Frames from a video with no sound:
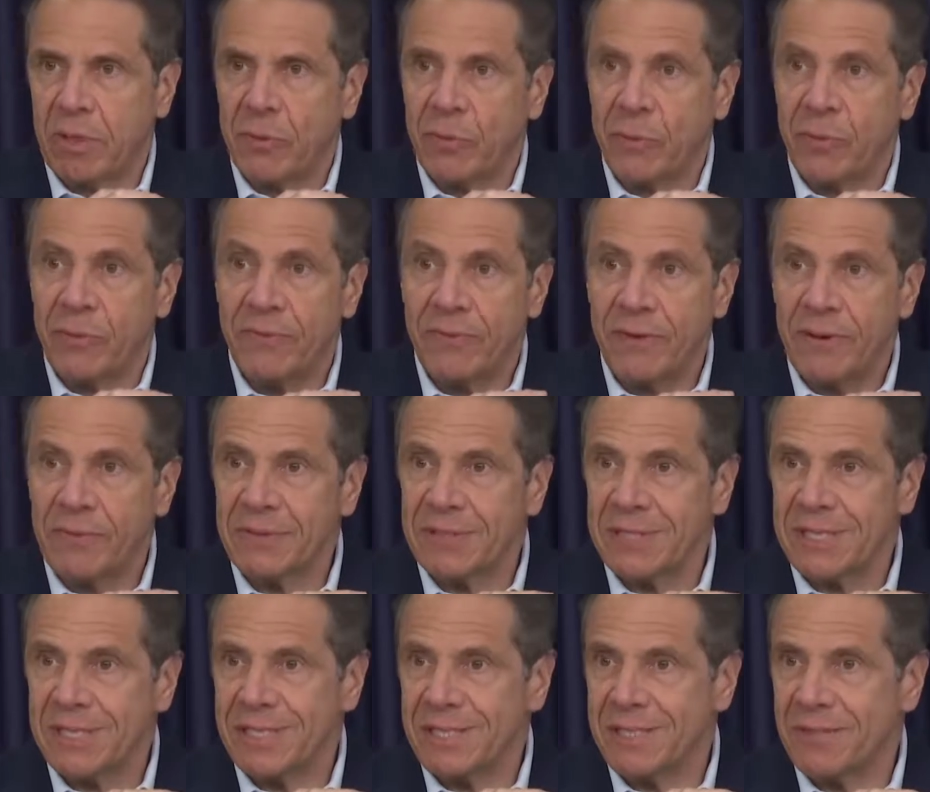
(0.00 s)
We've never
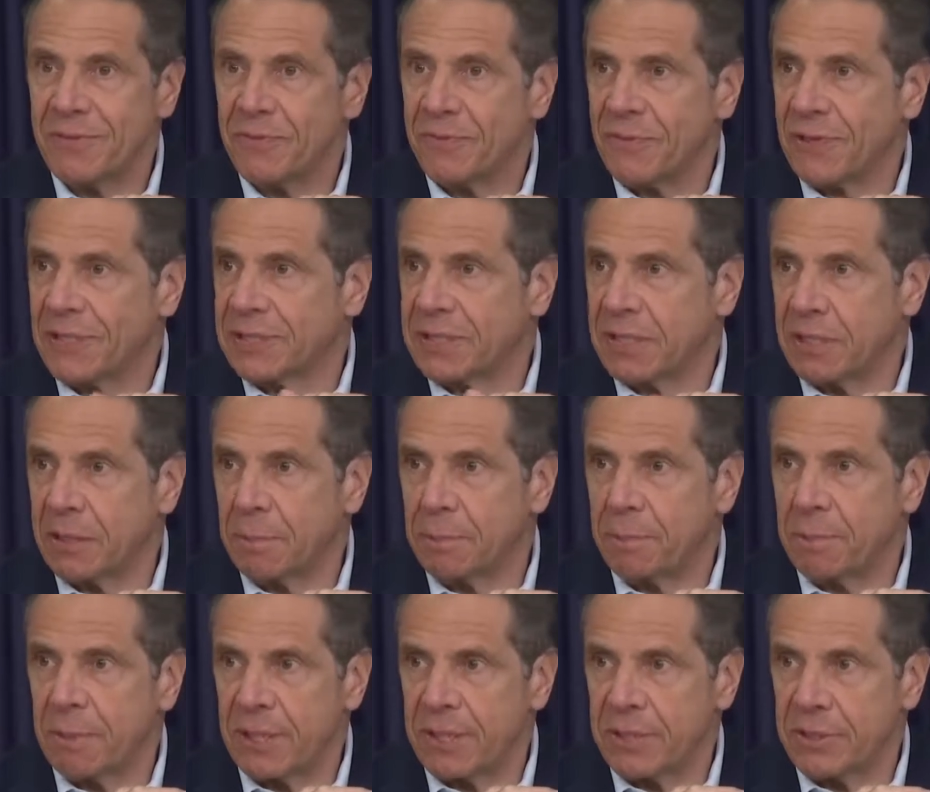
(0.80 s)
disinfected a
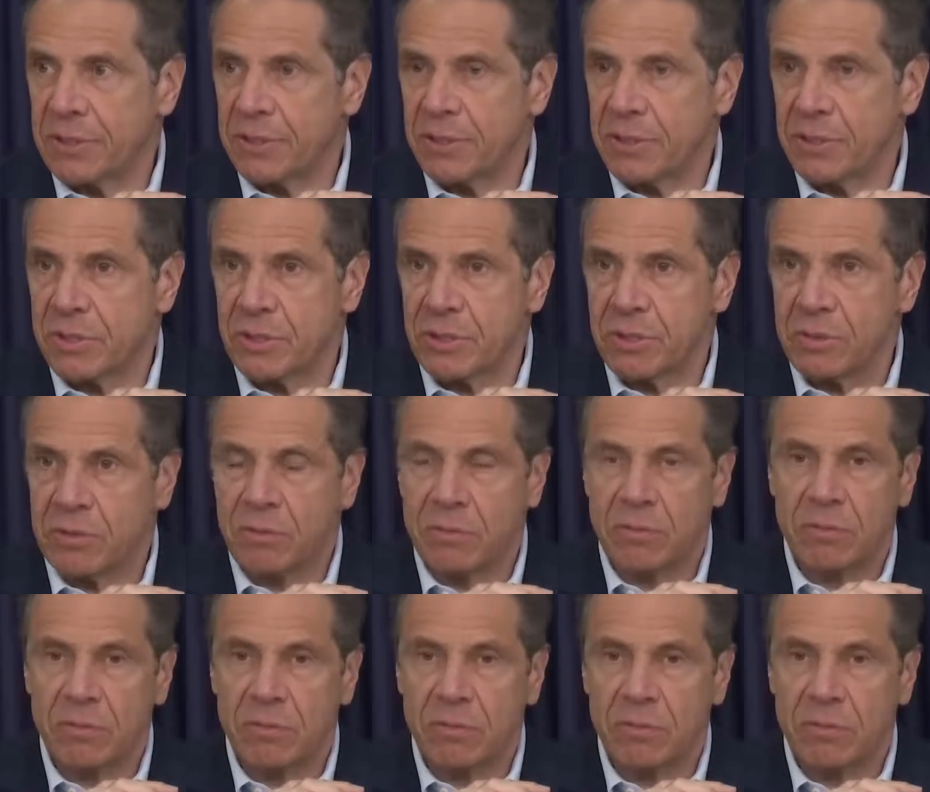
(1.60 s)
bus.